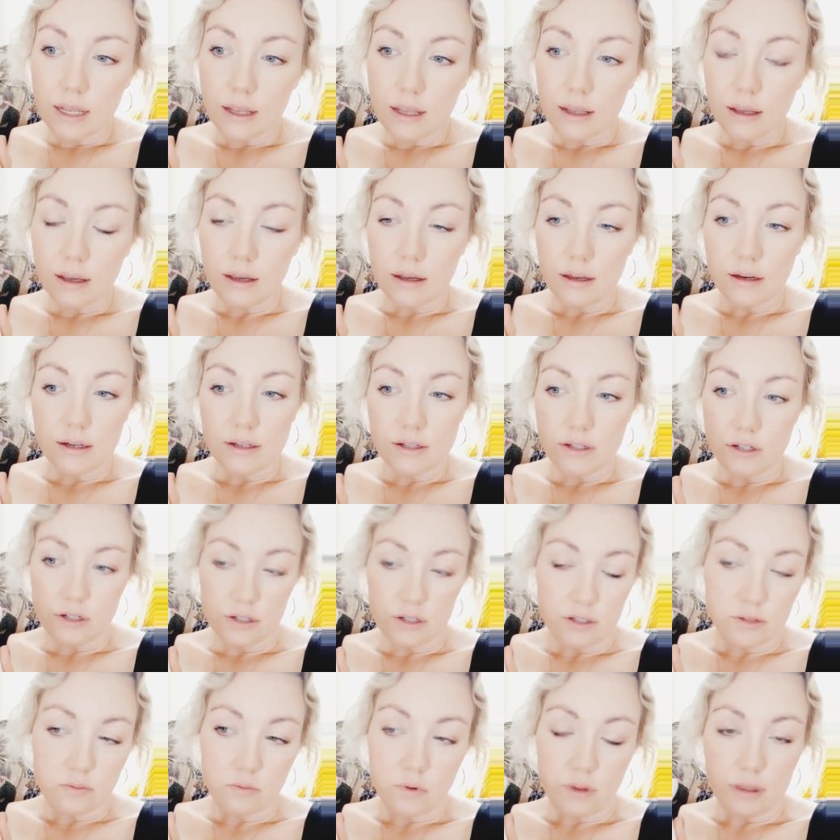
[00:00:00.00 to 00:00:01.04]
it's
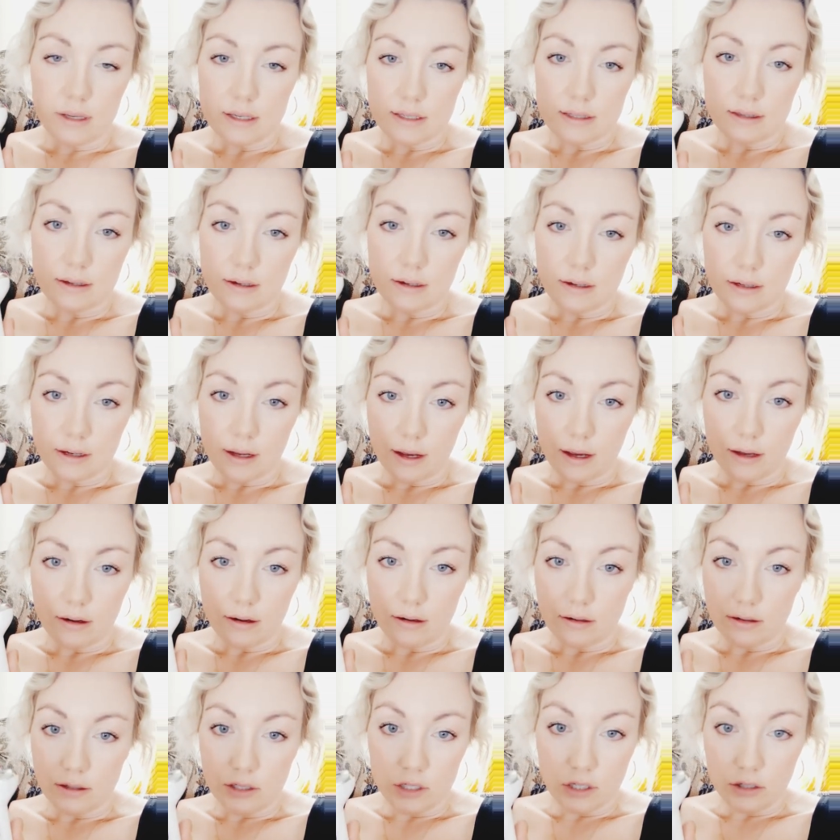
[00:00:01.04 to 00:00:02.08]
just one less thing to add
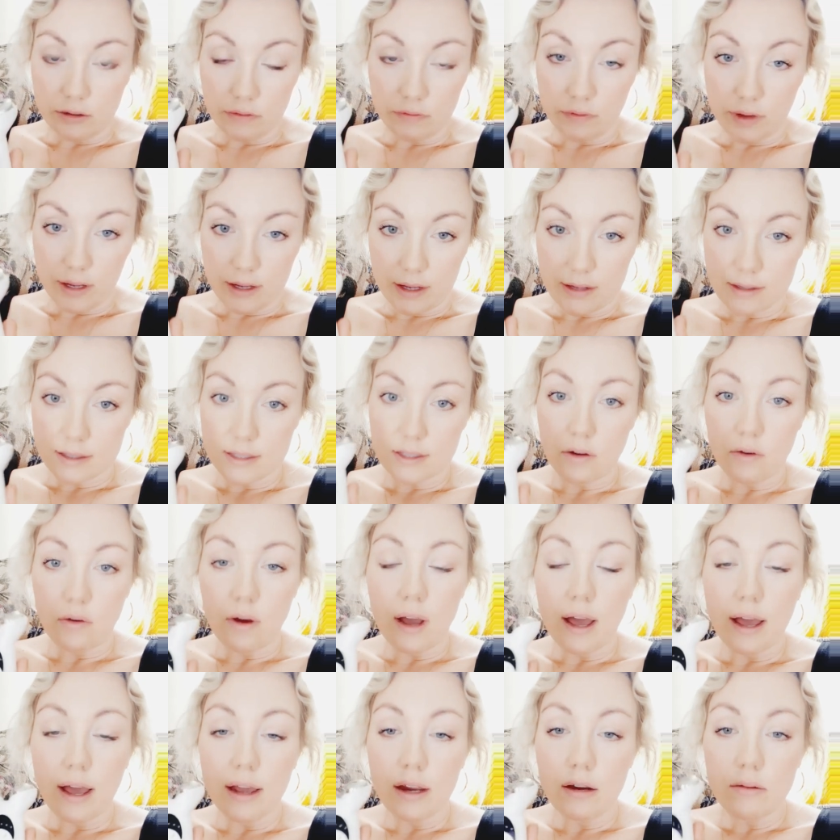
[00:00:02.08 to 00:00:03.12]
onto your face. So
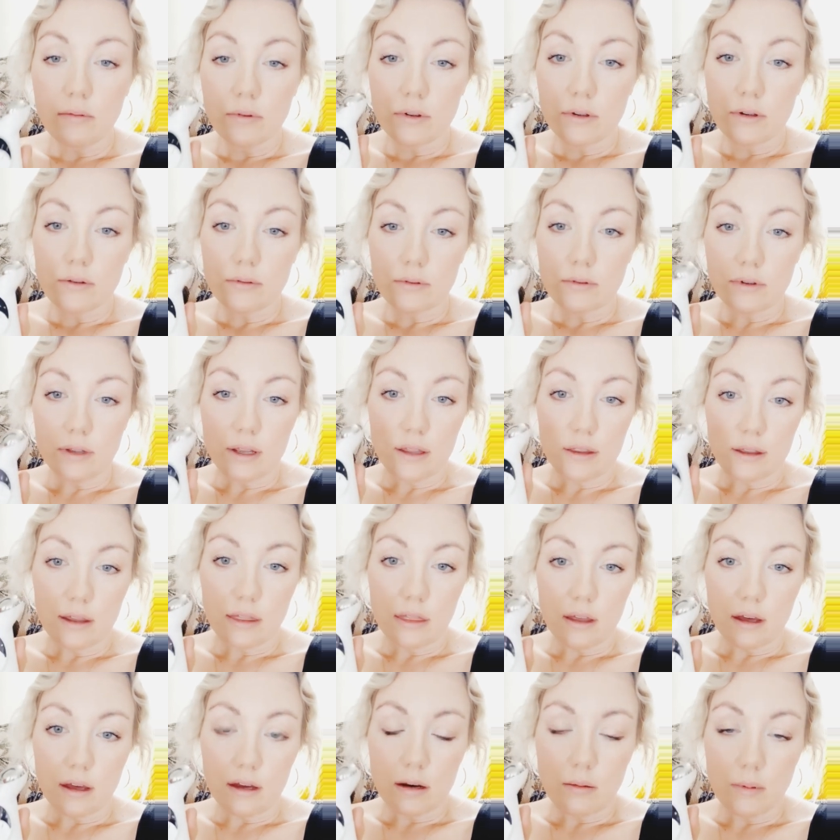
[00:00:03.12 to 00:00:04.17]
I really, really
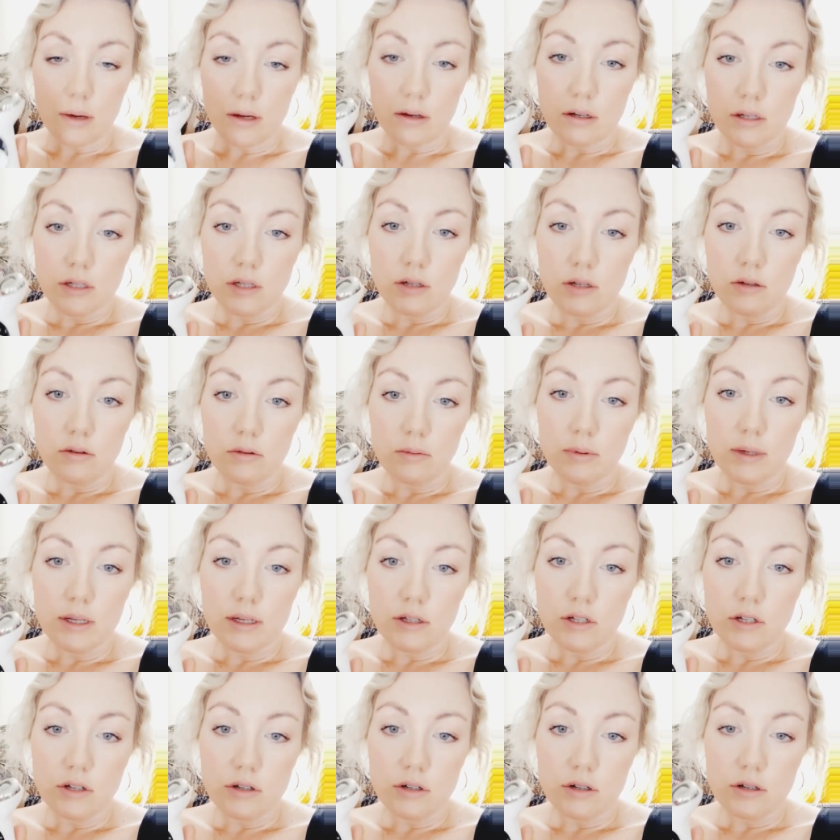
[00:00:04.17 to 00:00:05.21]
like that about it too,
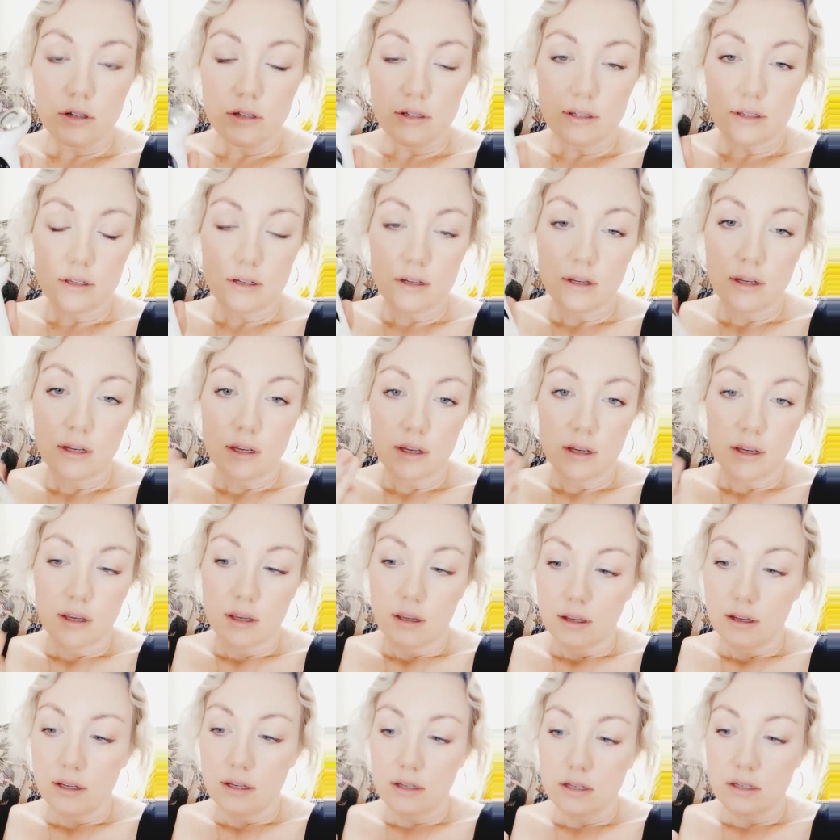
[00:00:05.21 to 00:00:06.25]
because you're just,
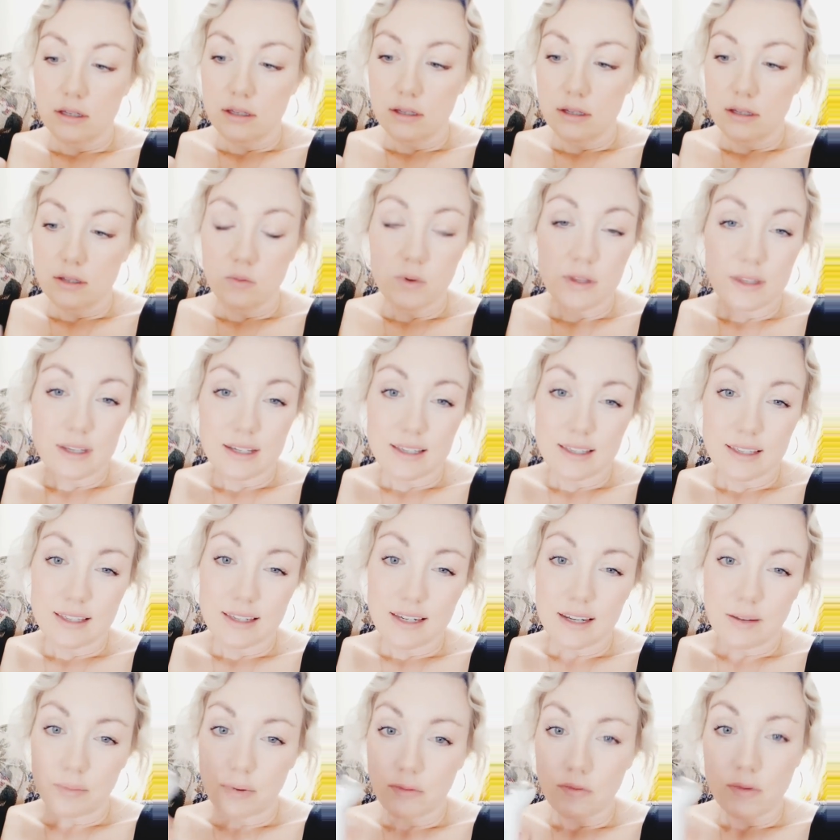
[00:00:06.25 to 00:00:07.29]
it's one less
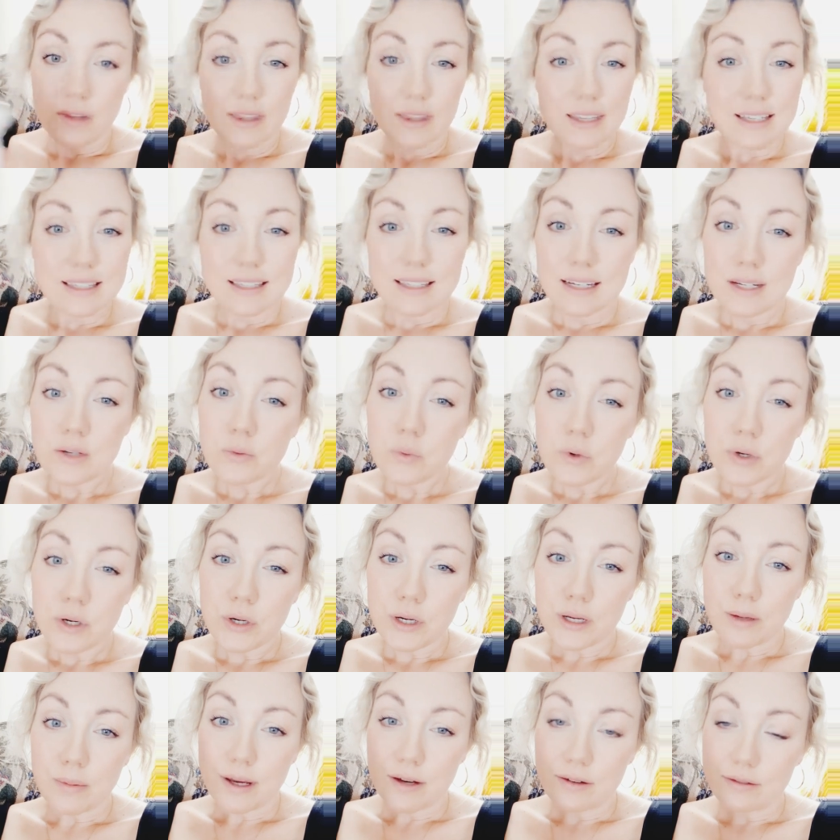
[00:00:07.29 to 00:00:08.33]
step, one less thing to
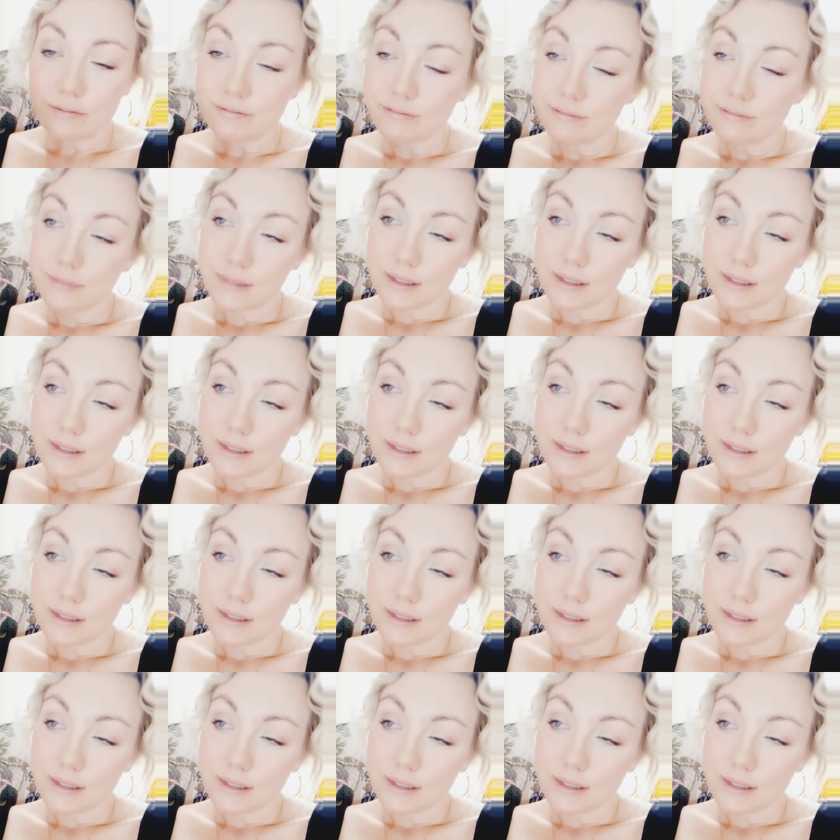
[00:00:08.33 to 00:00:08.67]
worry about.